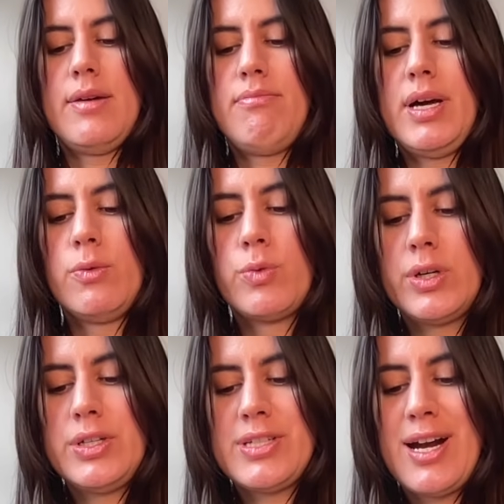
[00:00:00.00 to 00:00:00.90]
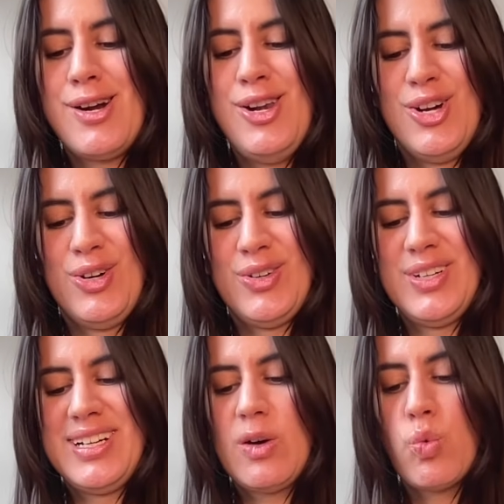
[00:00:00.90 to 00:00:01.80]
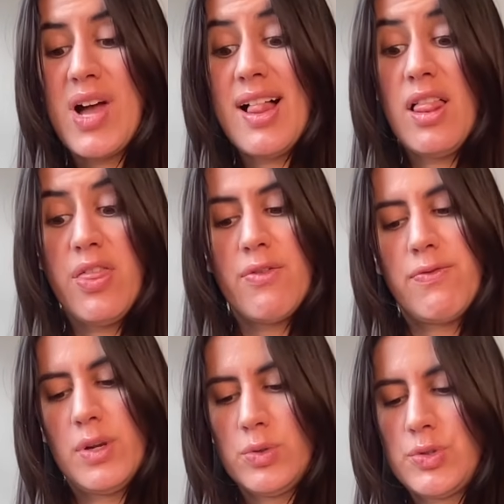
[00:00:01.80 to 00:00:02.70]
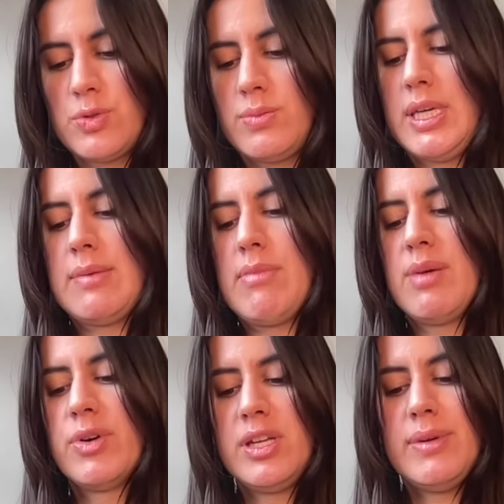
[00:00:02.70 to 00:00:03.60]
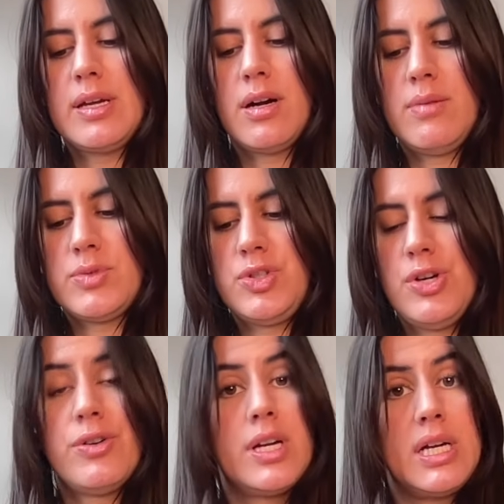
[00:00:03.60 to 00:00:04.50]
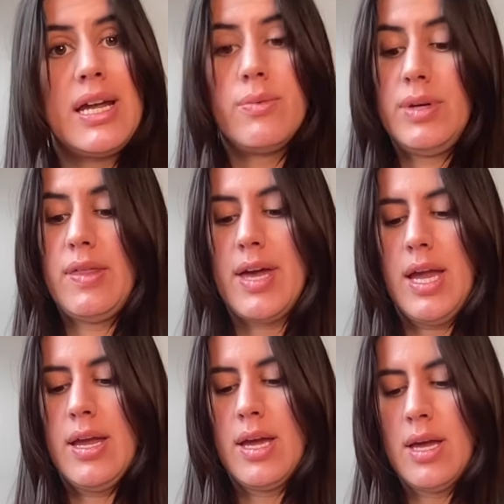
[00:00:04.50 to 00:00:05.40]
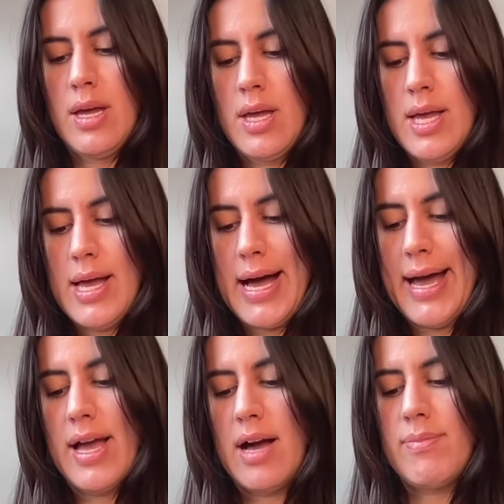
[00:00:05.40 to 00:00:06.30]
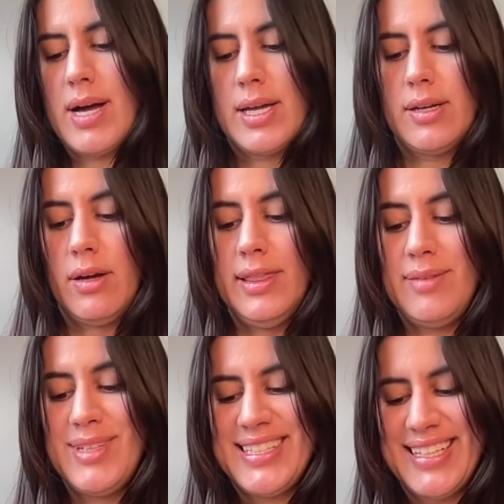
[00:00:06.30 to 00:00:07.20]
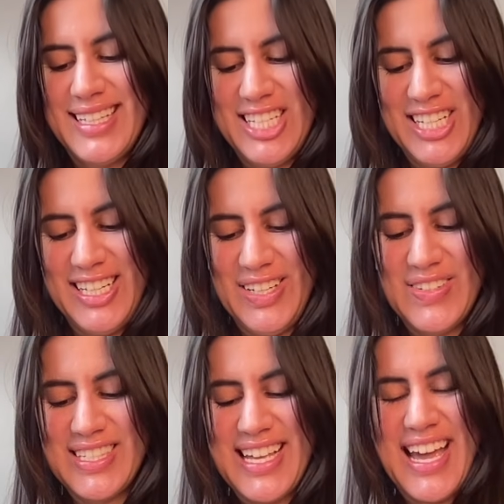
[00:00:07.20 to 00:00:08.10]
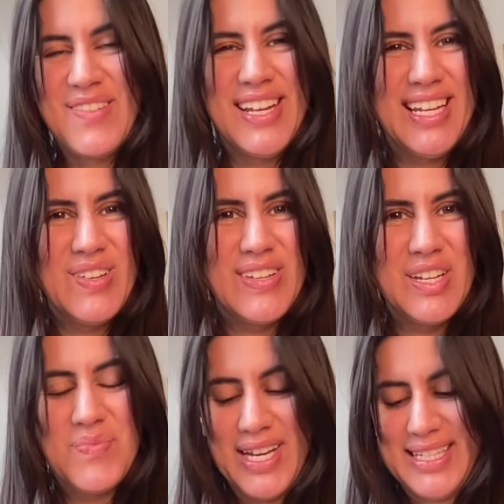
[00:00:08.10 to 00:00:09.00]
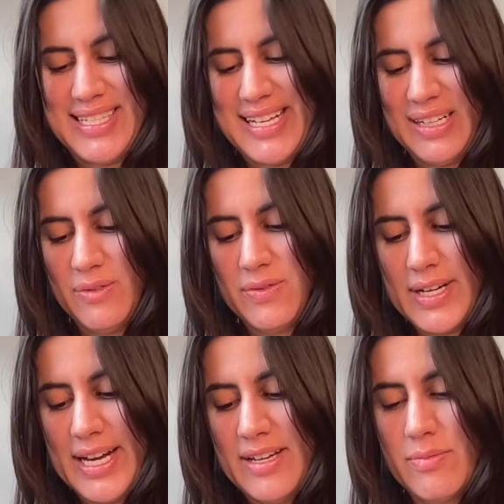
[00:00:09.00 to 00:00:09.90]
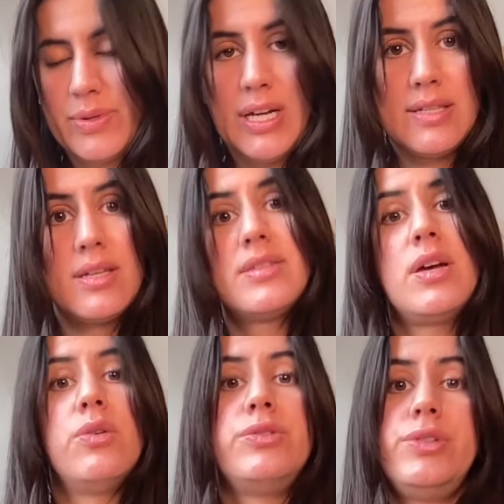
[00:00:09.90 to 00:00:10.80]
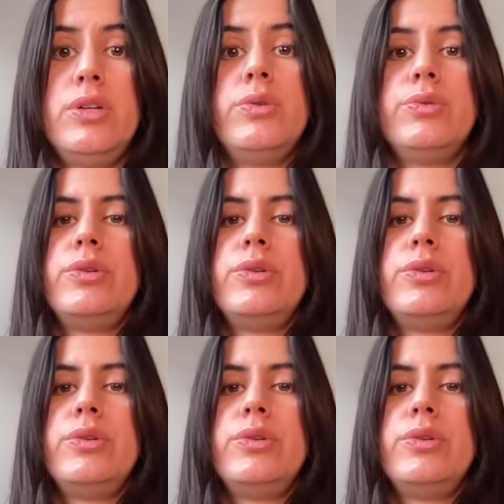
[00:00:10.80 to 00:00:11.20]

My words are low. Wealth flows to me. My body becomes younger every day. I am an unlimited genius. I believe in myself. I embrace the unknown.